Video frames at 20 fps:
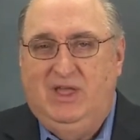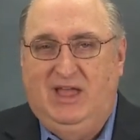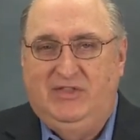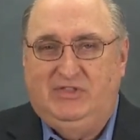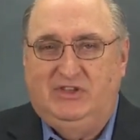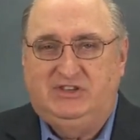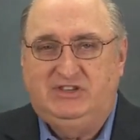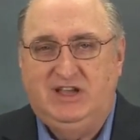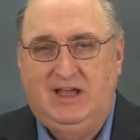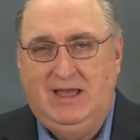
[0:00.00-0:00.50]

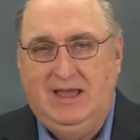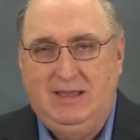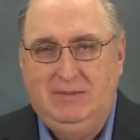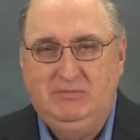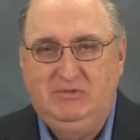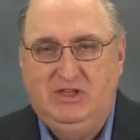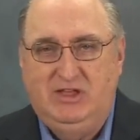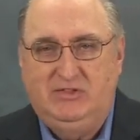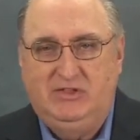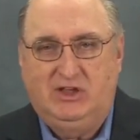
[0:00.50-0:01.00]
At the
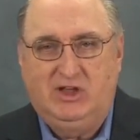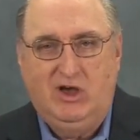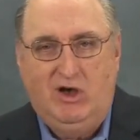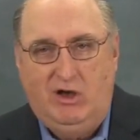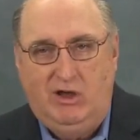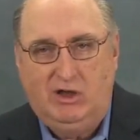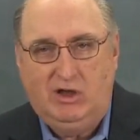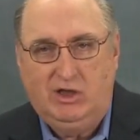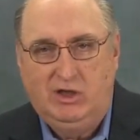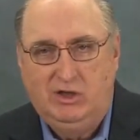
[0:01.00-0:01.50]
time that the
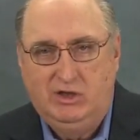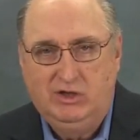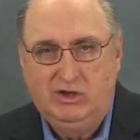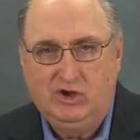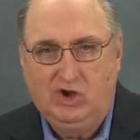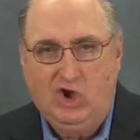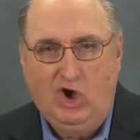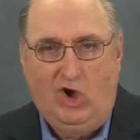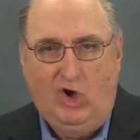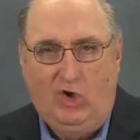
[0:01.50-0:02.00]
cock
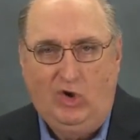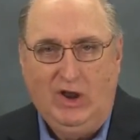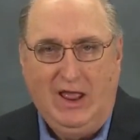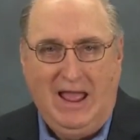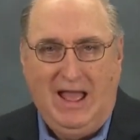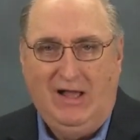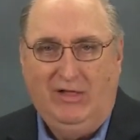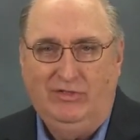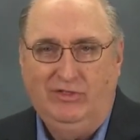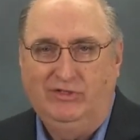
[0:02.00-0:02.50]
called
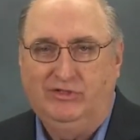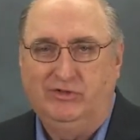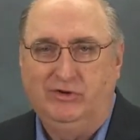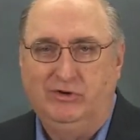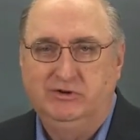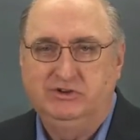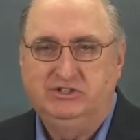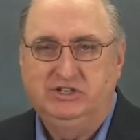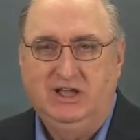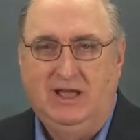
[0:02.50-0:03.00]
out the
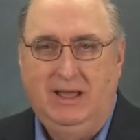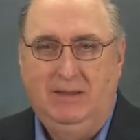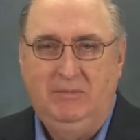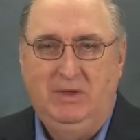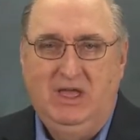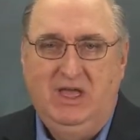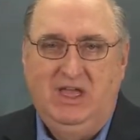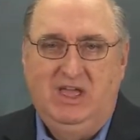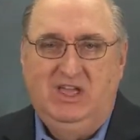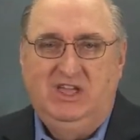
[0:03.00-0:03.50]
third time,